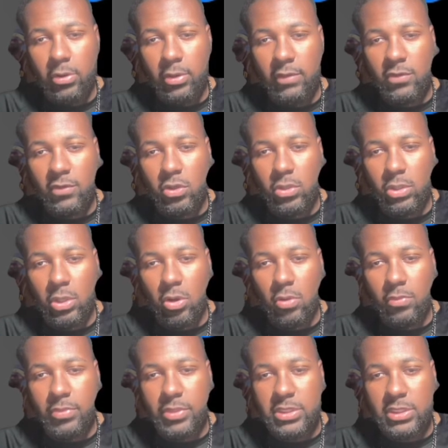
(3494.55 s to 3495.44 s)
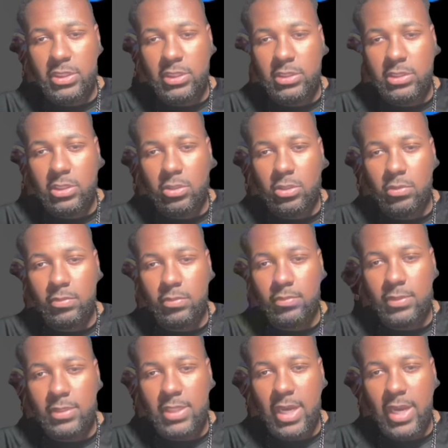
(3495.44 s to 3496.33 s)
even though they are missing some
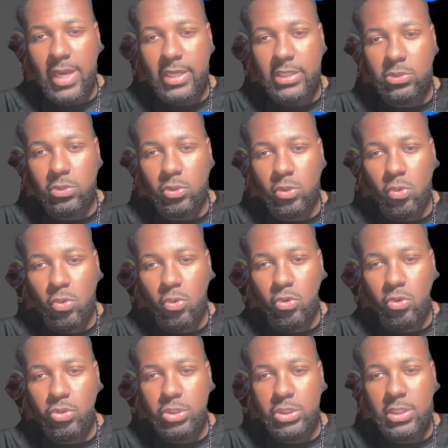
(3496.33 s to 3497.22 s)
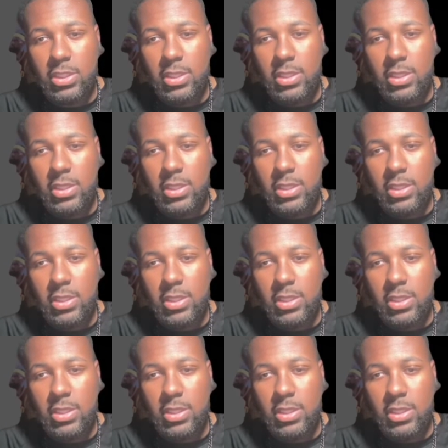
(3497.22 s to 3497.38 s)
guys on corners.